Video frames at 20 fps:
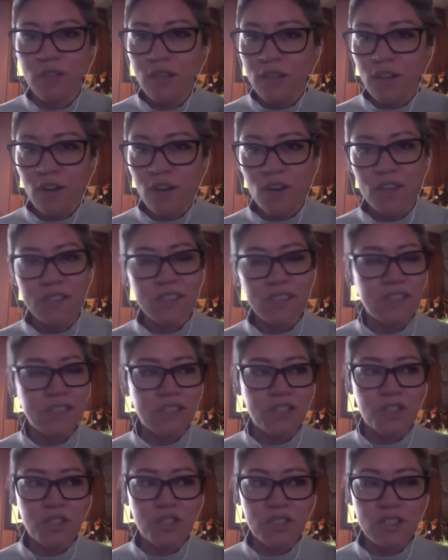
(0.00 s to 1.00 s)

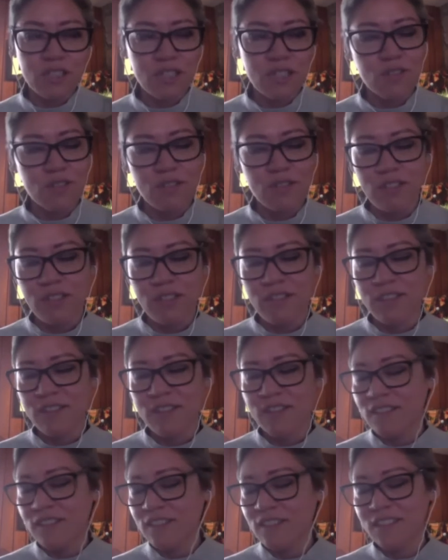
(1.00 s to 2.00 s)
architecture or so on.
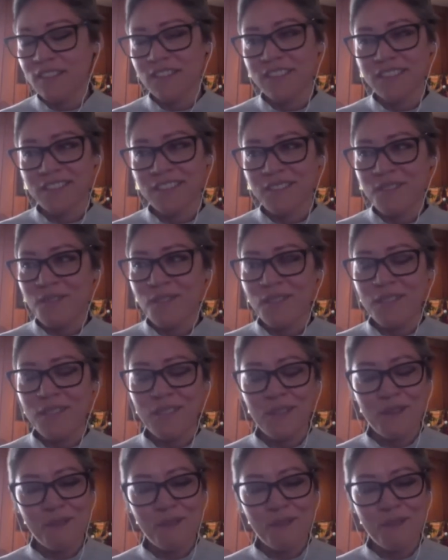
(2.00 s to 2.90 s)
Thank you.